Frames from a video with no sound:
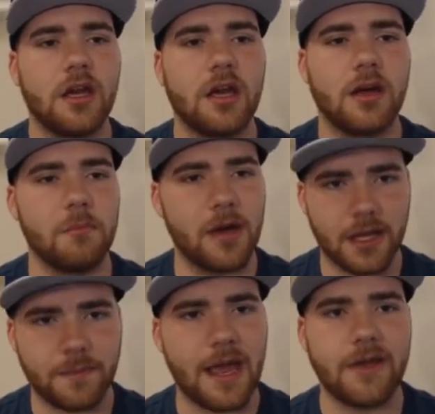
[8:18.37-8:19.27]

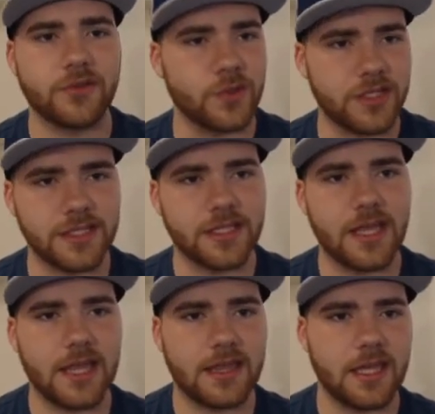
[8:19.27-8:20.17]
Muck, but I have switch-ins to
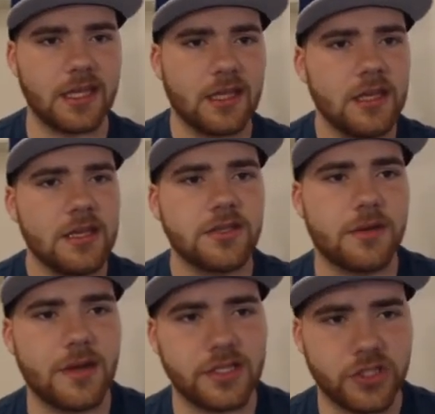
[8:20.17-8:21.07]
that thing, so
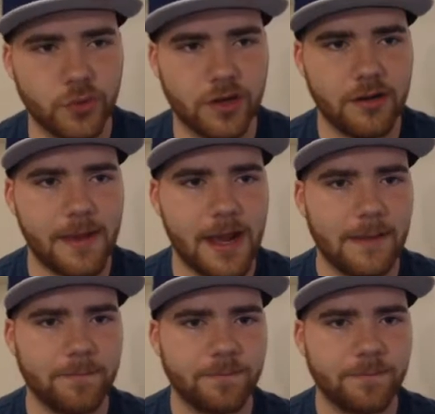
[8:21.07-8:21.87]
I'm not too worried about it.